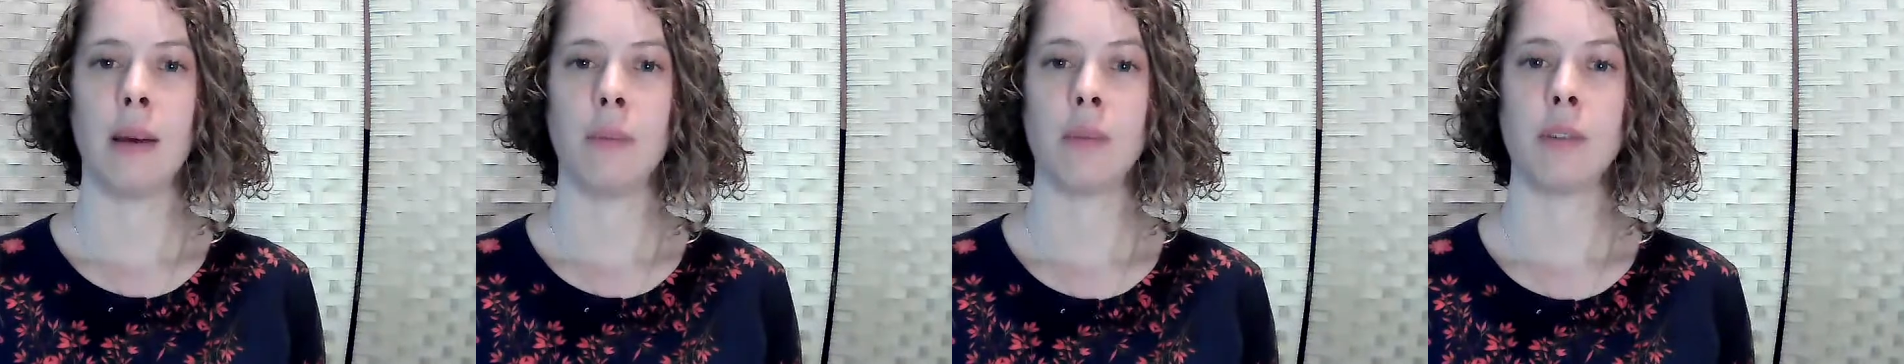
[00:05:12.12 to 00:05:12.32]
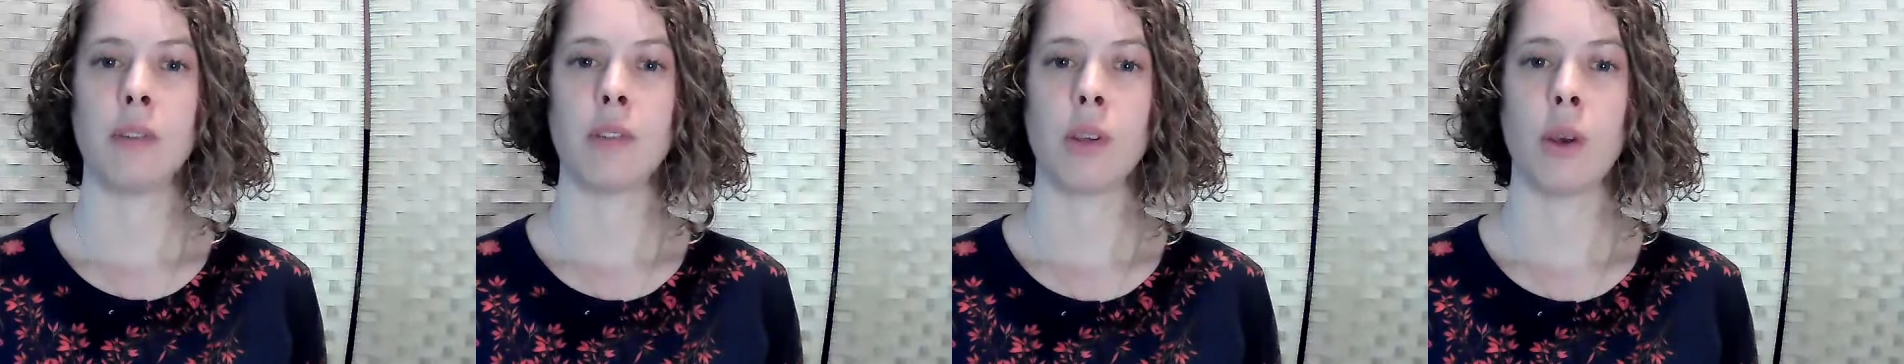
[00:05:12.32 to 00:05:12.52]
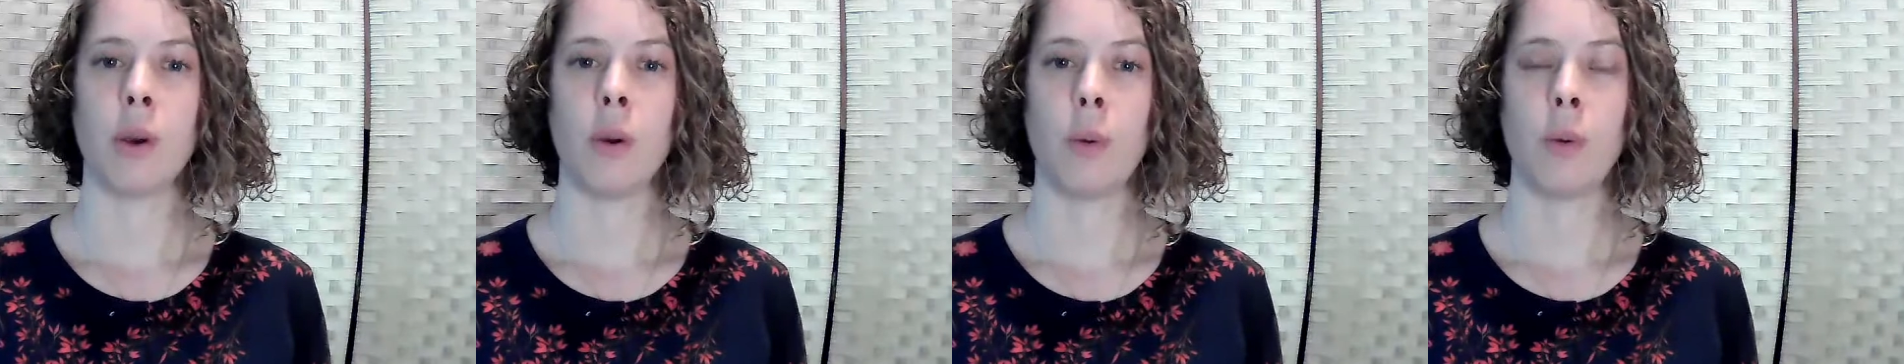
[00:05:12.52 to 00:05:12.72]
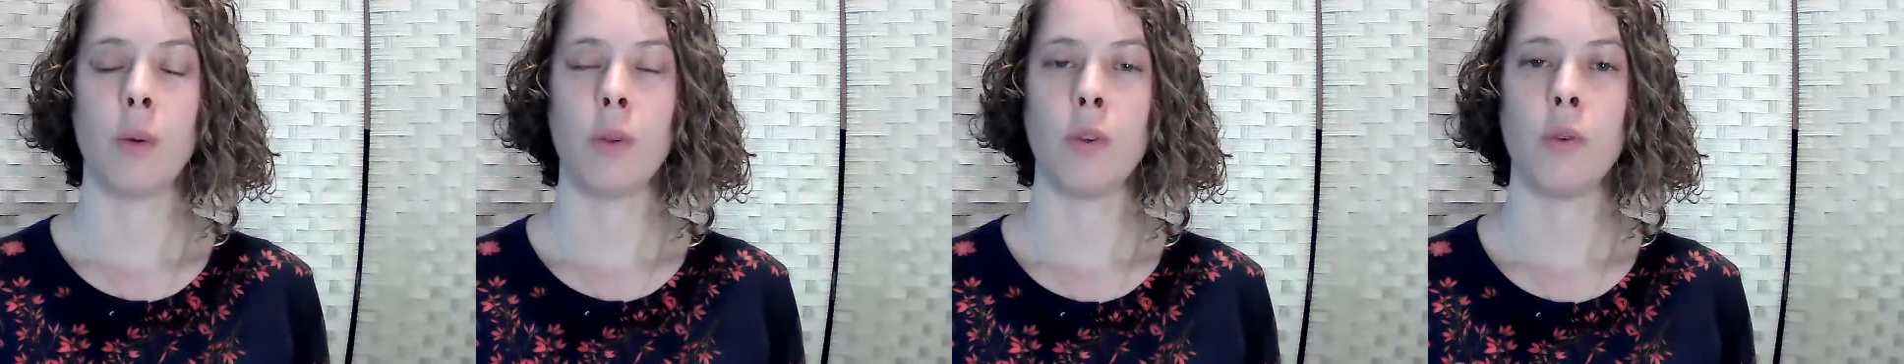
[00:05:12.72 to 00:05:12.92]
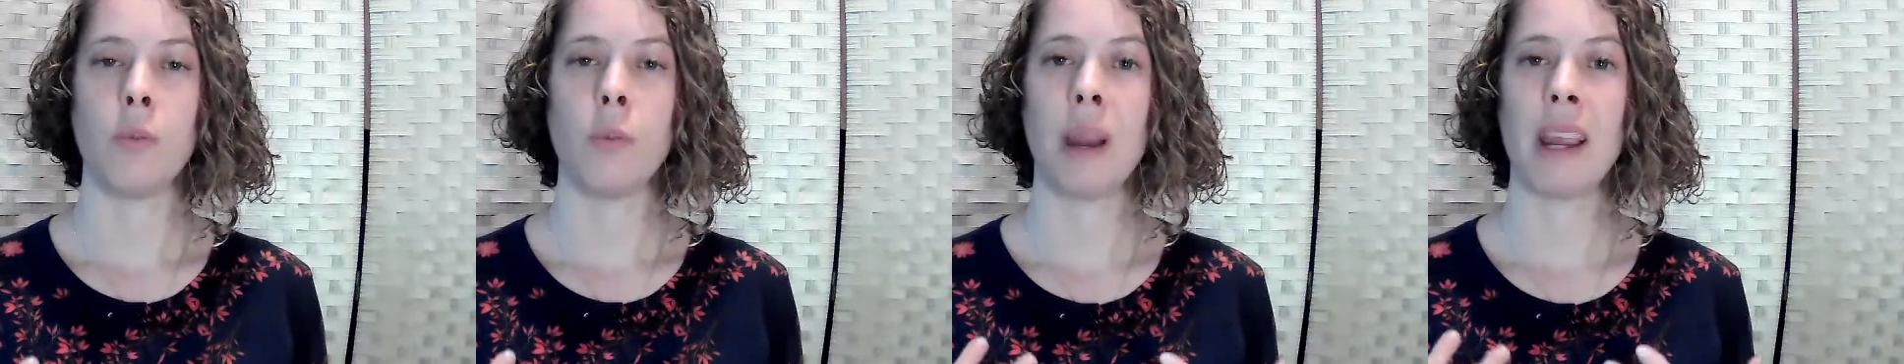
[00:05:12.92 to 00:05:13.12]
So
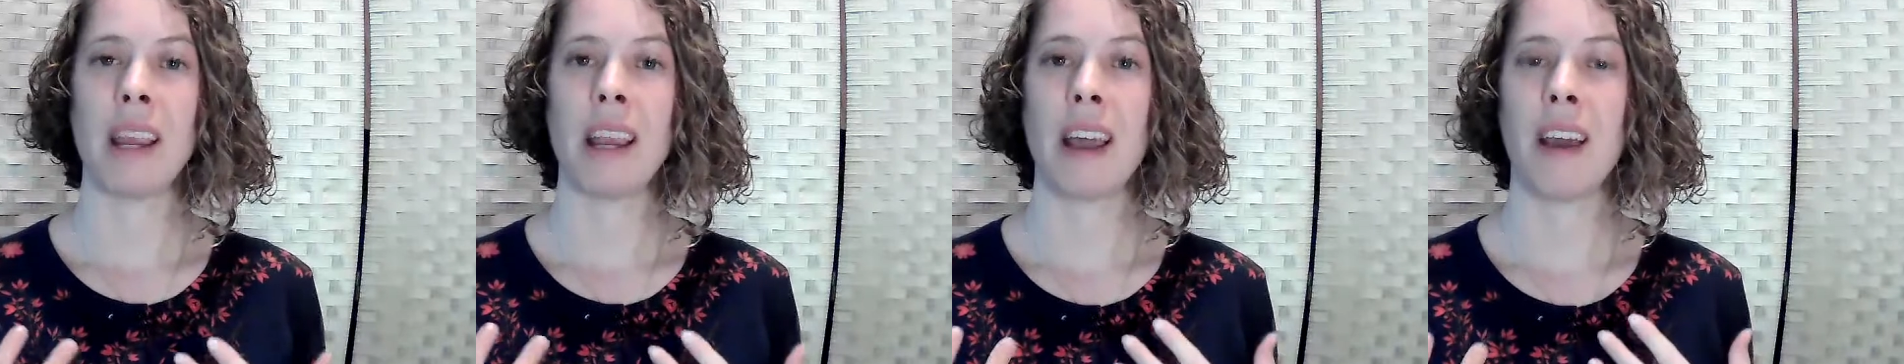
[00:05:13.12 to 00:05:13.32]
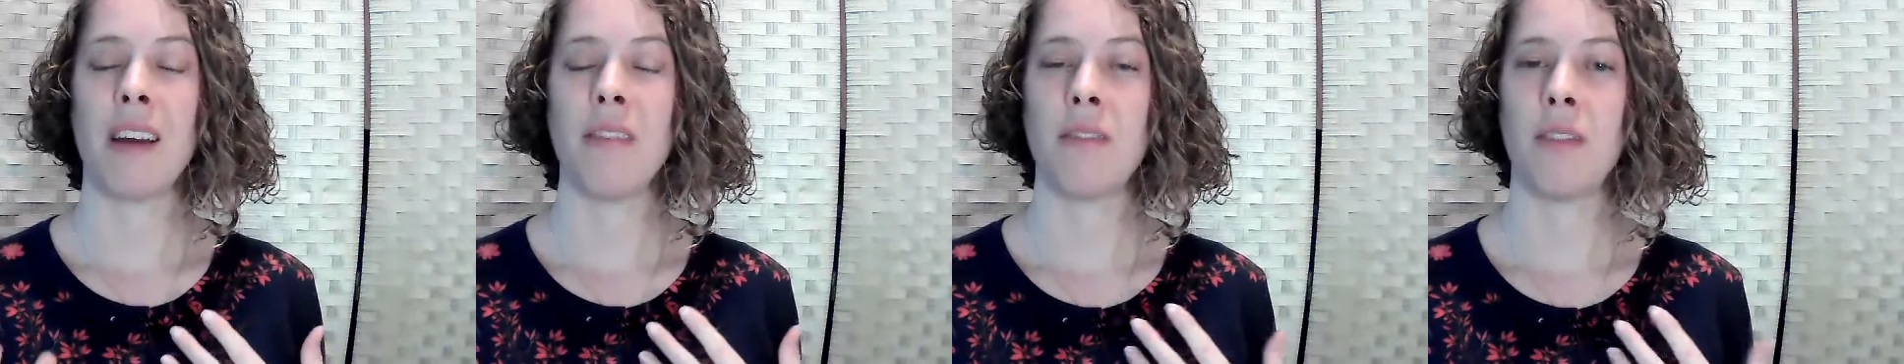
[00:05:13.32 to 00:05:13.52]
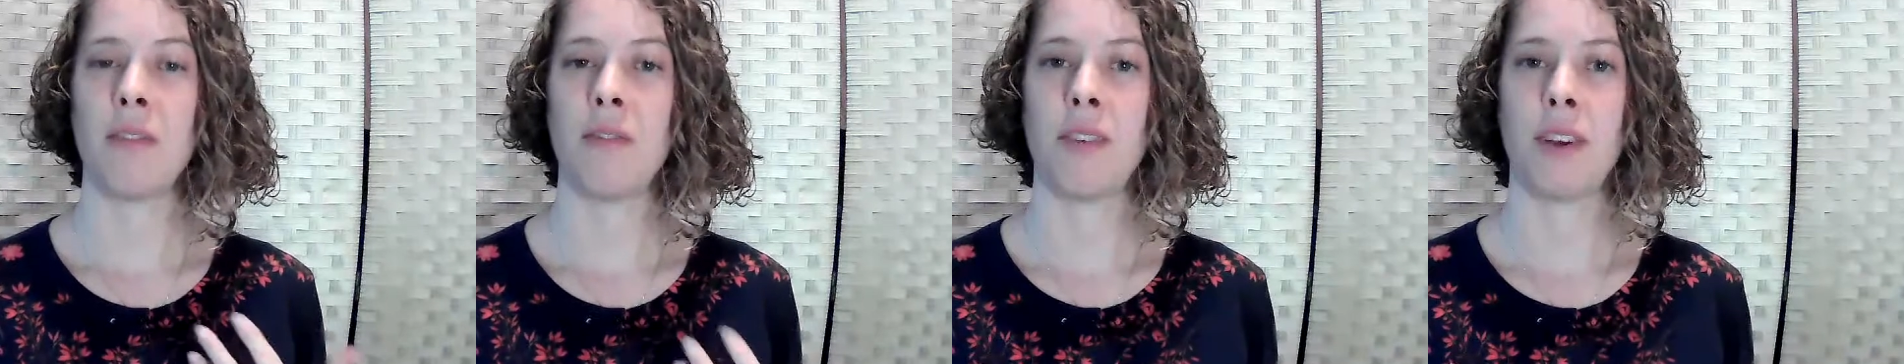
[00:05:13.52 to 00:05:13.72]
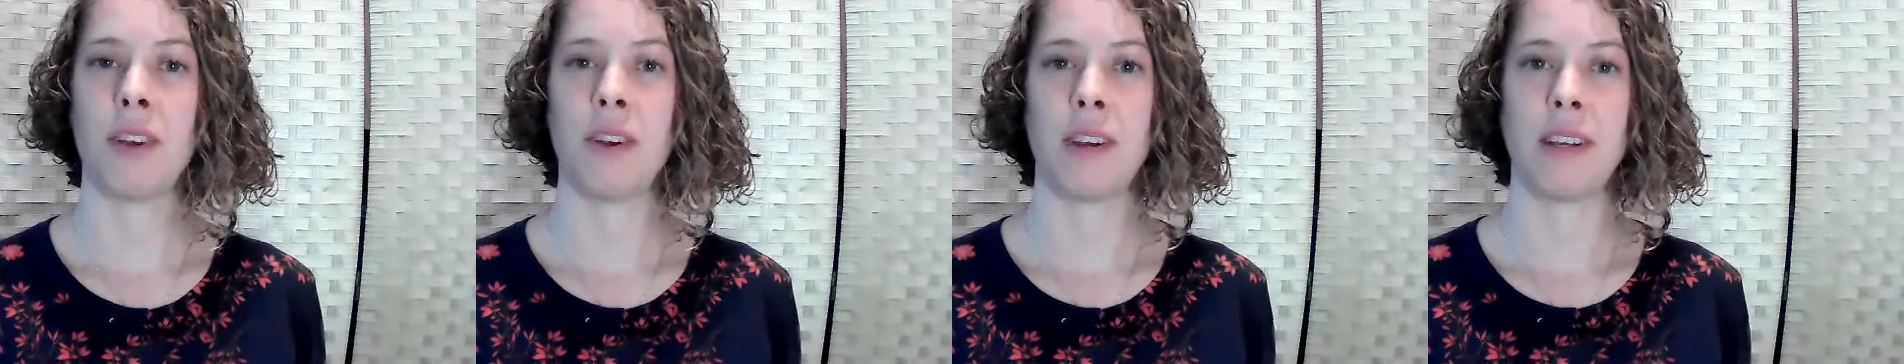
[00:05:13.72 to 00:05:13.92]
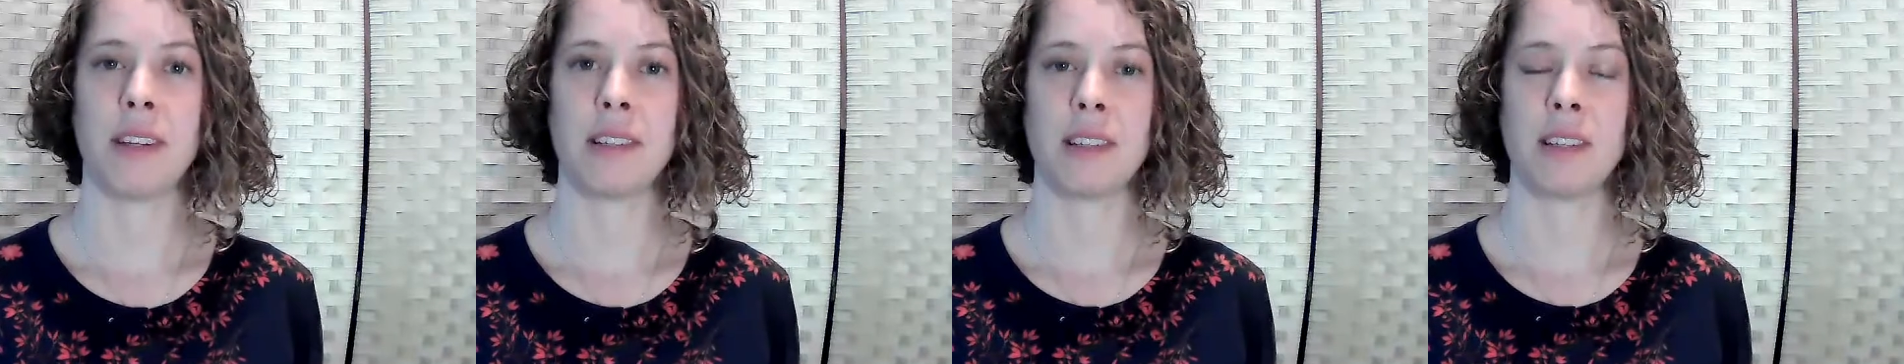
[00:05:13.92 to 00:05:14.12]
you might have various